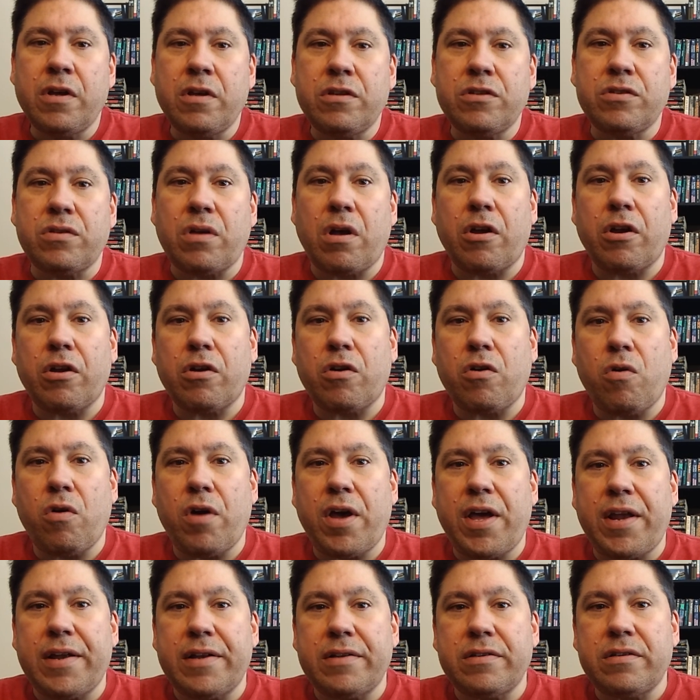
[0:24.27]
So I'm going to go
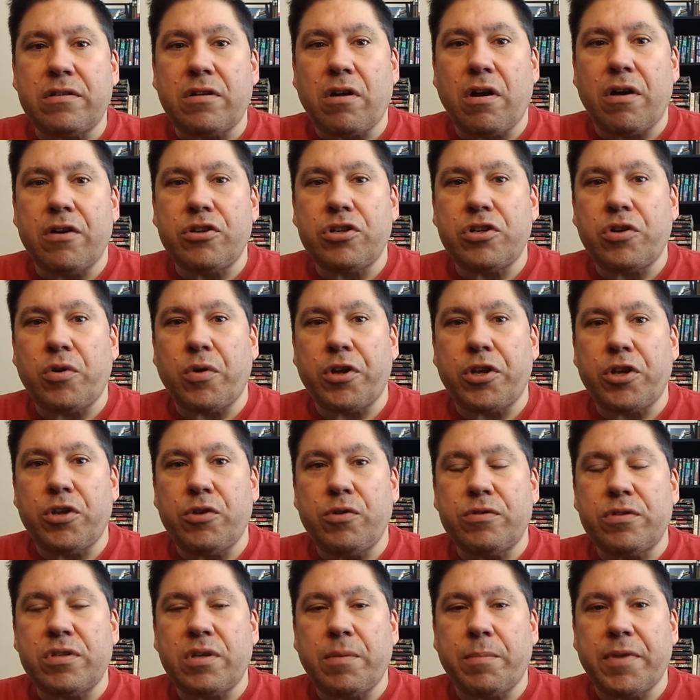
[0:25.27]
ahead and start showing you
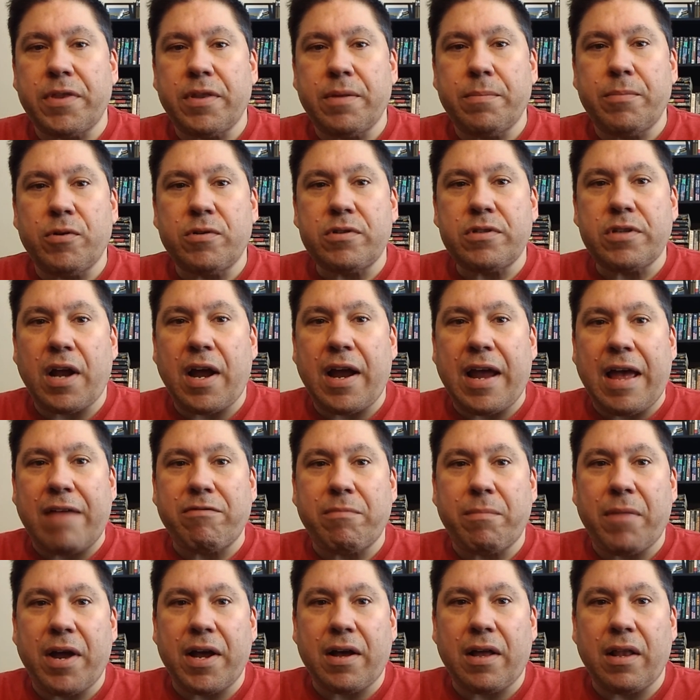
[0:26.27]
some of the books that I have
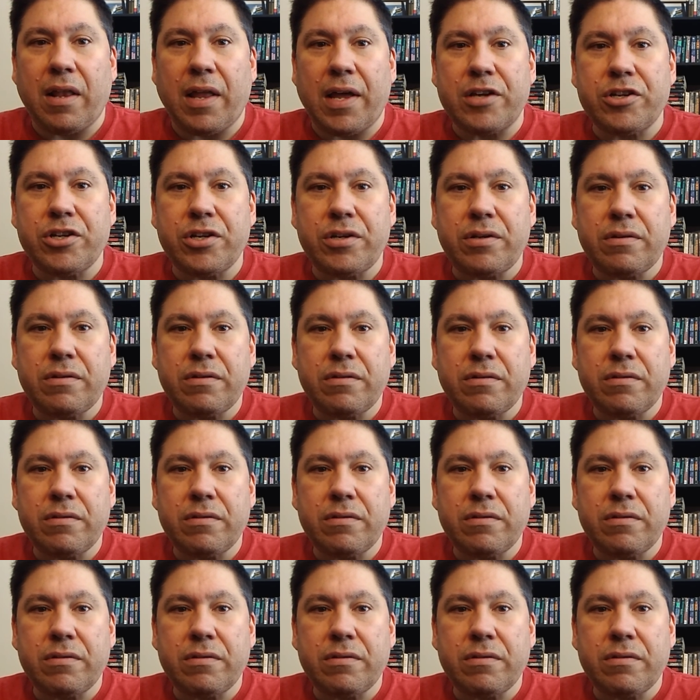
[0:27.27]
in my collection.